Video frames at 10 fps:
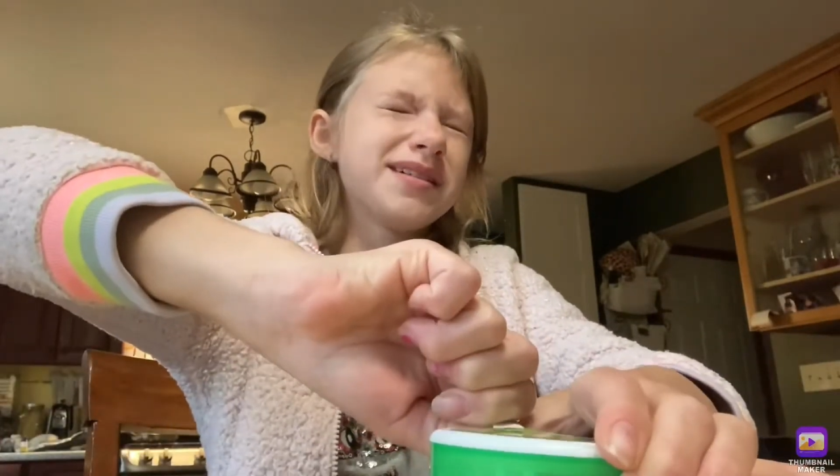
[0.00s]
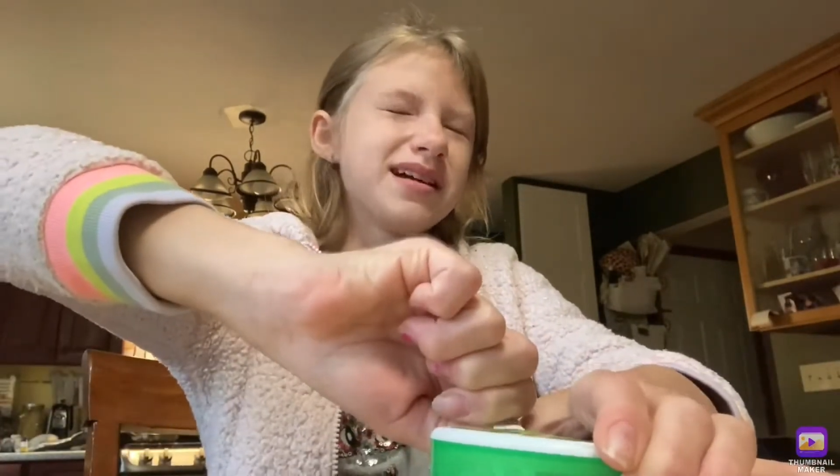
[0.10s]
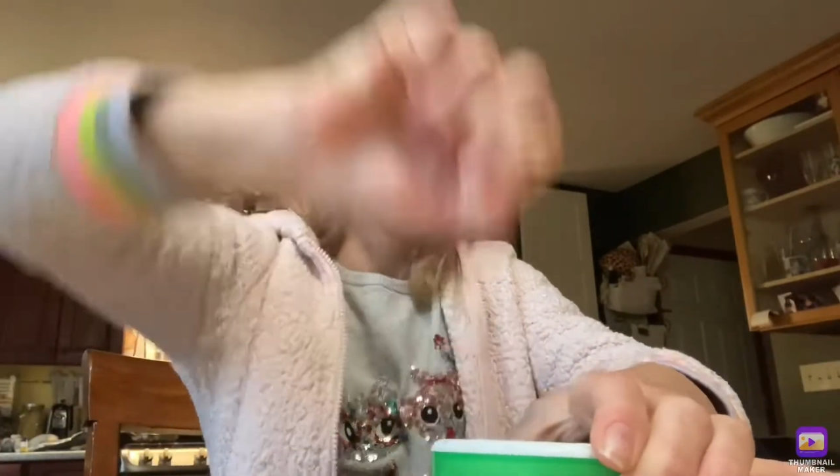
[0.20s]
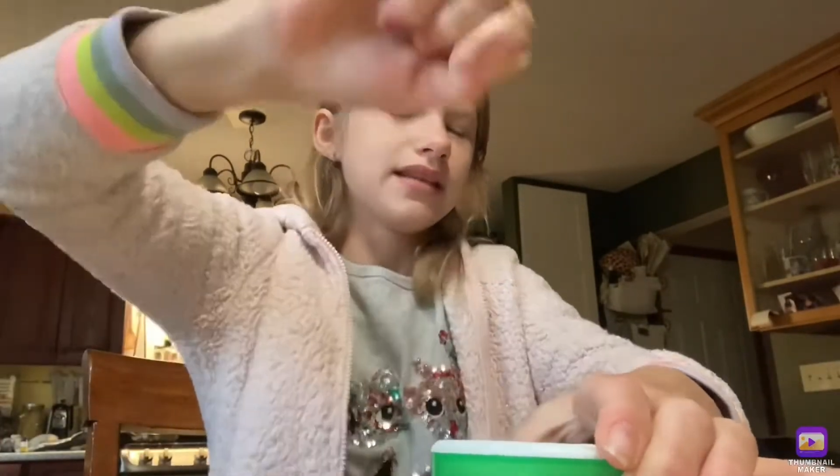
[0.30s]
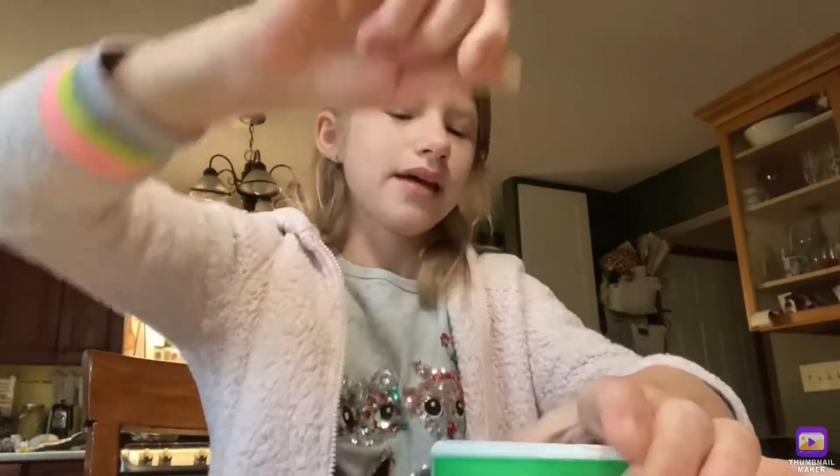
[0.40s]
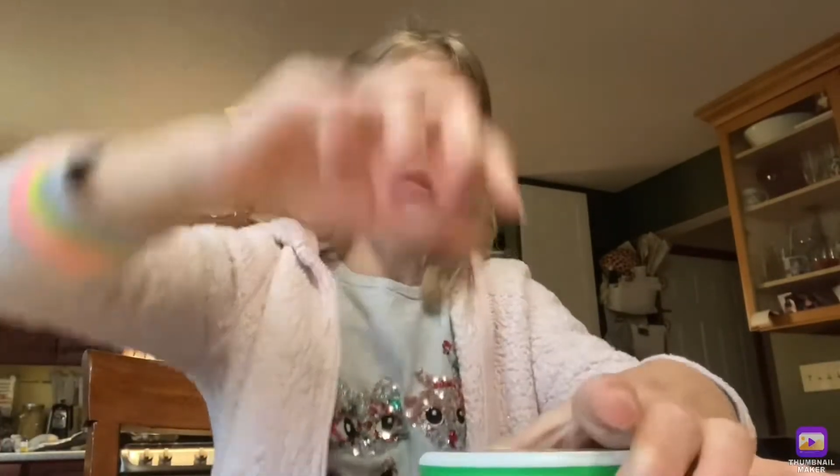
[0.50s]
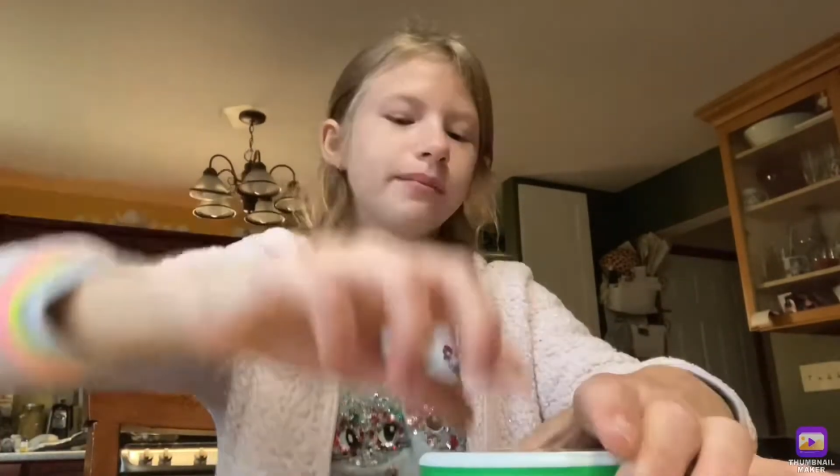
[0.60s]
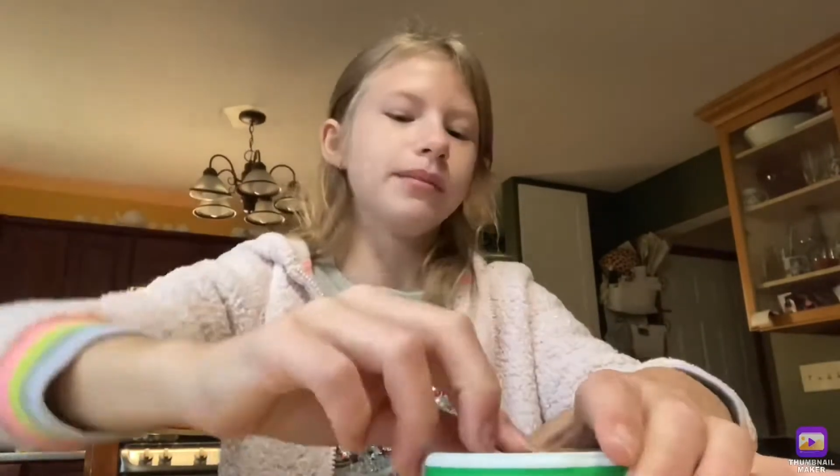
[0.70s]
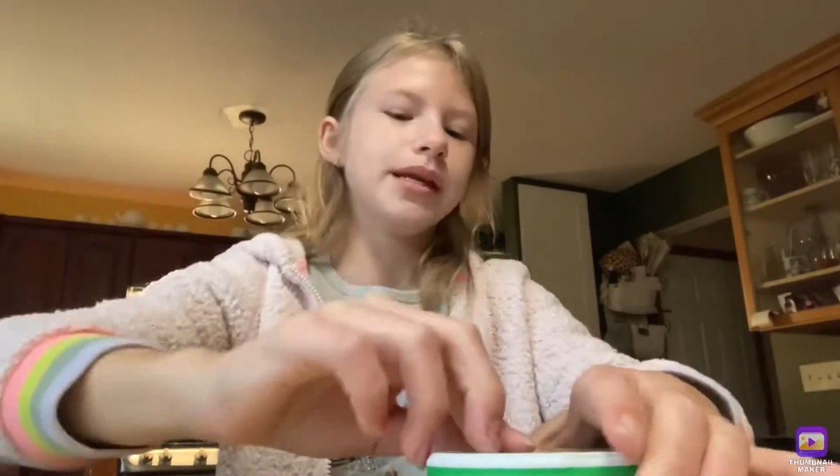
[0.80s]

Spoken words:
They have like mini